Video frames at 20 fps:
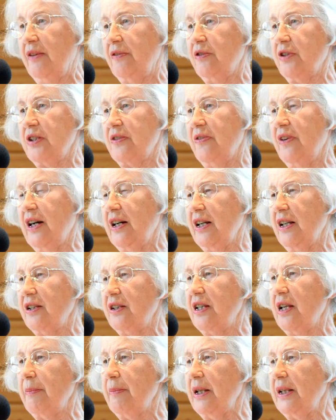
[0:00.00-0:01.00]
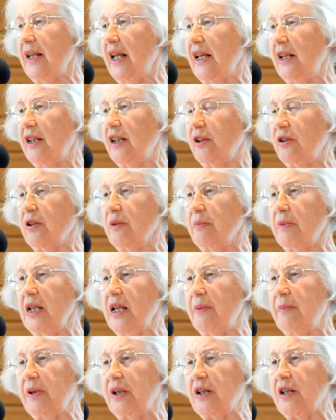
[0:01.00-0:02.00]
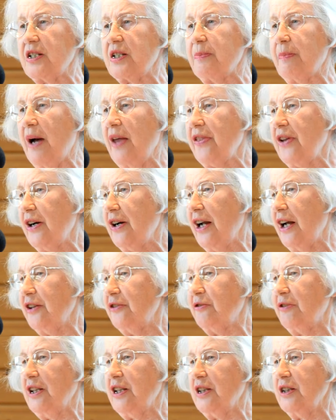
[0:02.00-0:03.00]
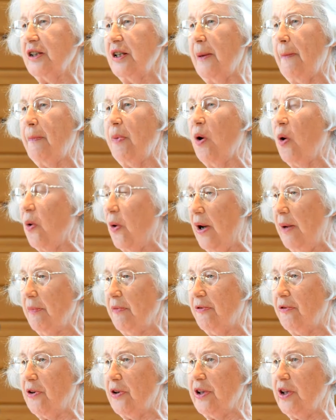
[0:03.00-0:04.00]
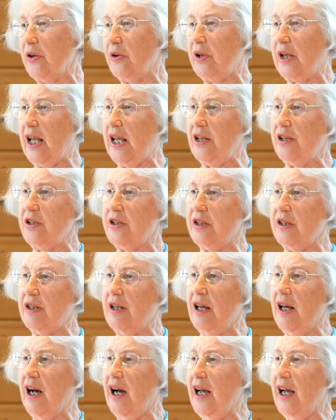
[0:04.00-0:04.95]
It was very intimidating to me because Mother had written a poem for the occasion.